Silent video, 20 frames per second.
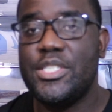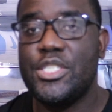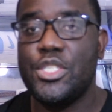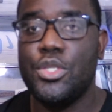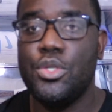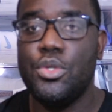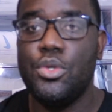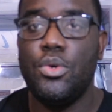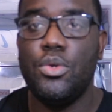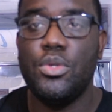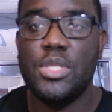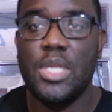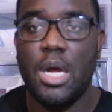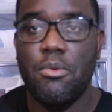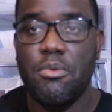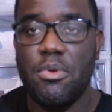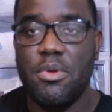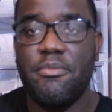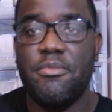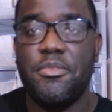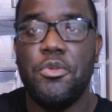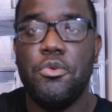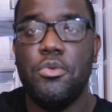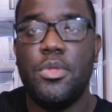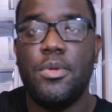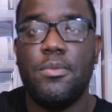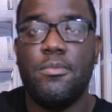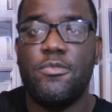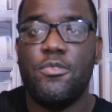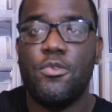shoes, I review
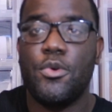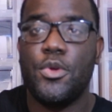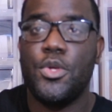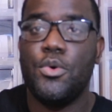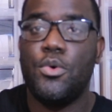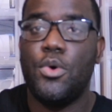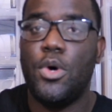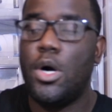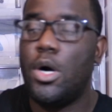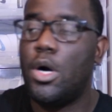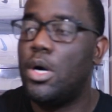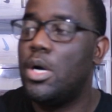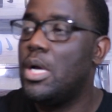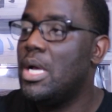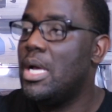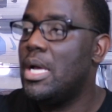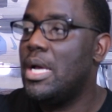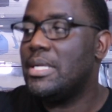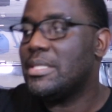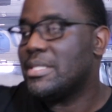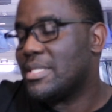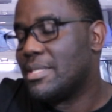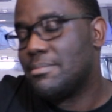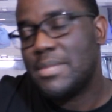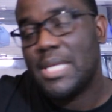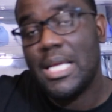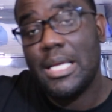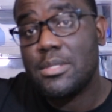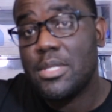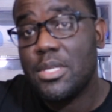them for you all.
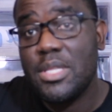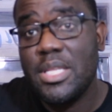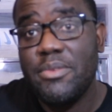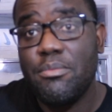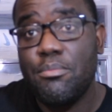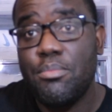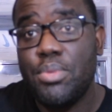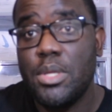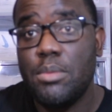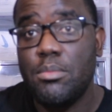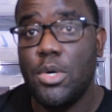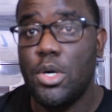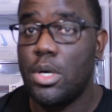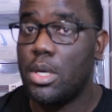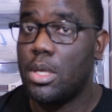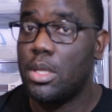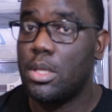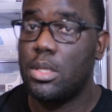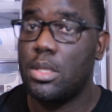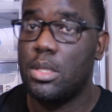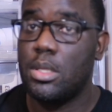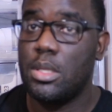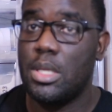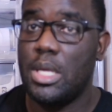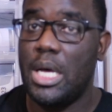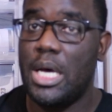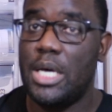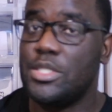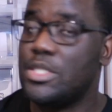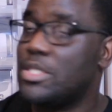Sometimes I don't even put them on.
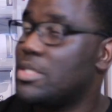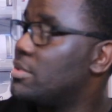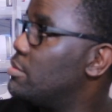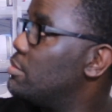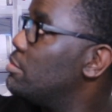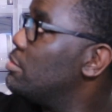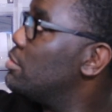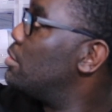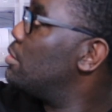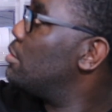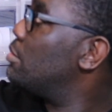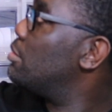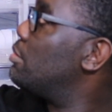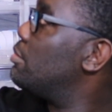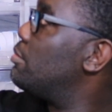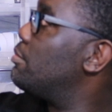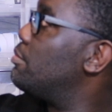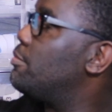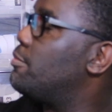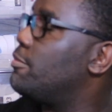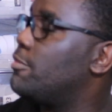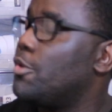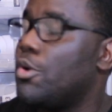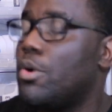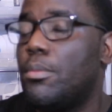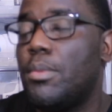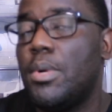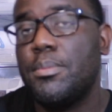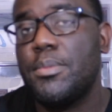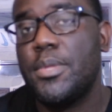I'll just
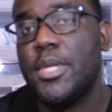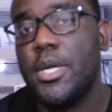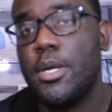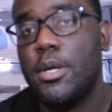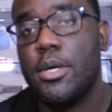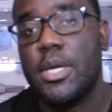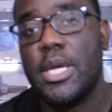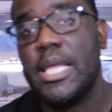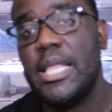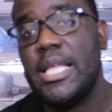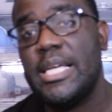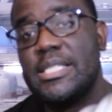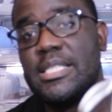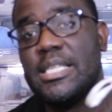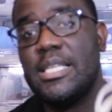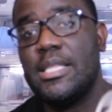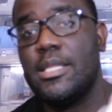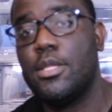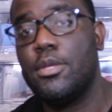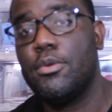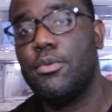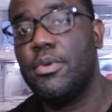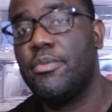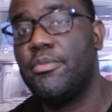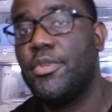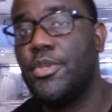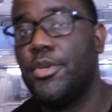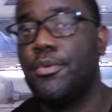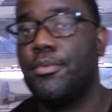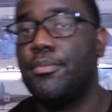throw them up there. Okay, that's the end of the
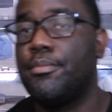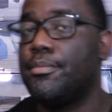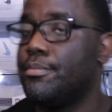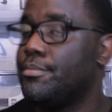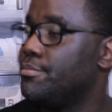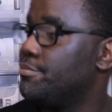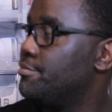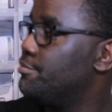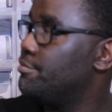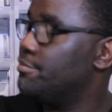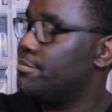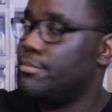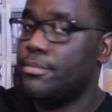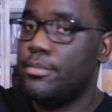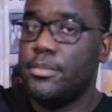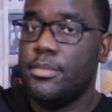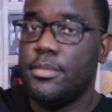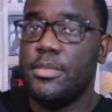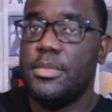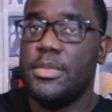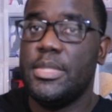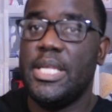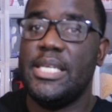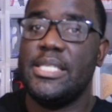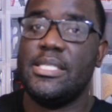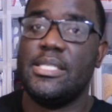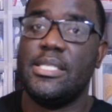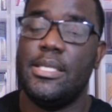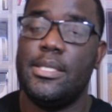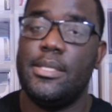review.
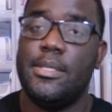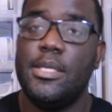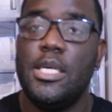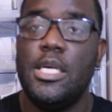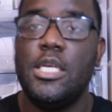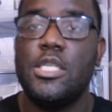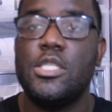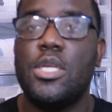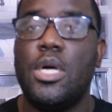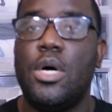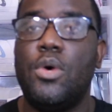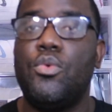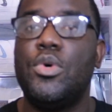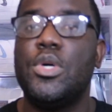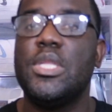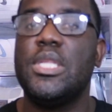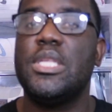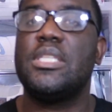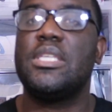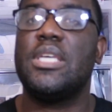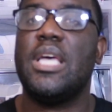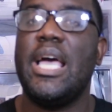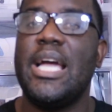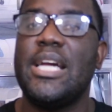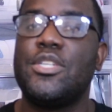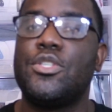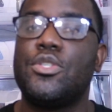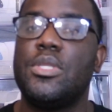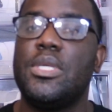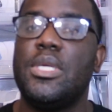That's it. So I wanted to
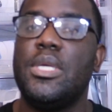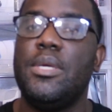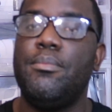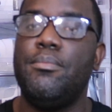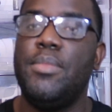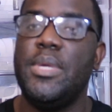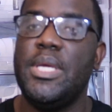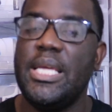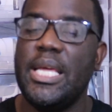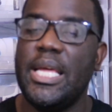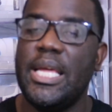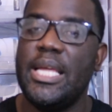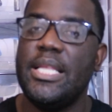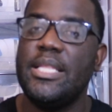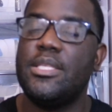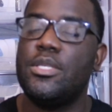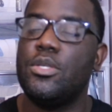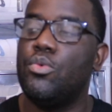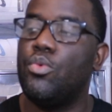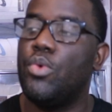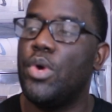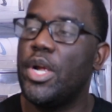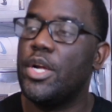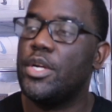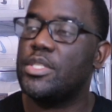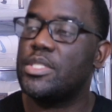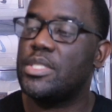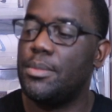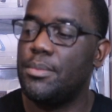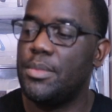actually begin to
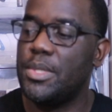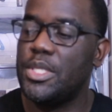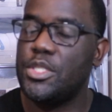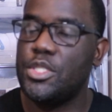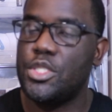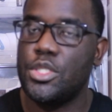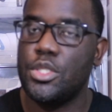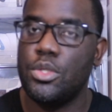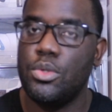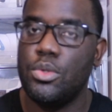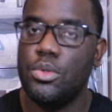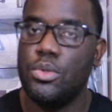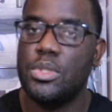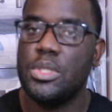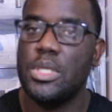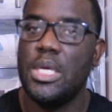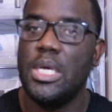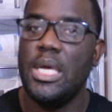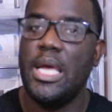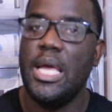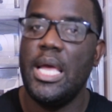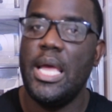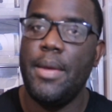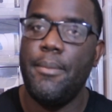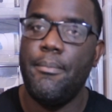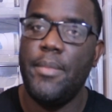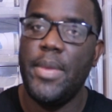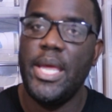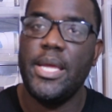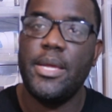wear some of the shoes
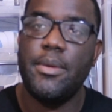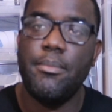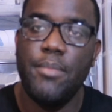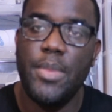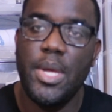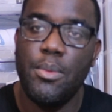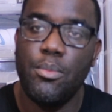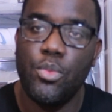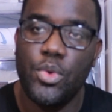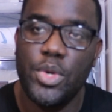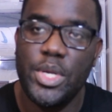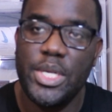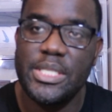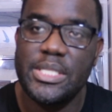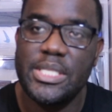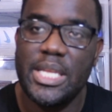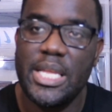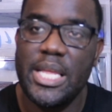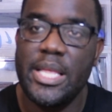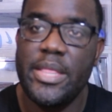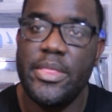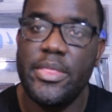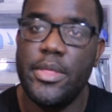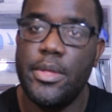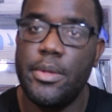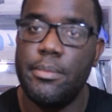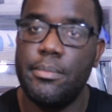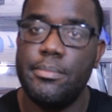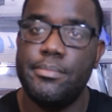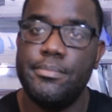and make memories in
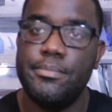them.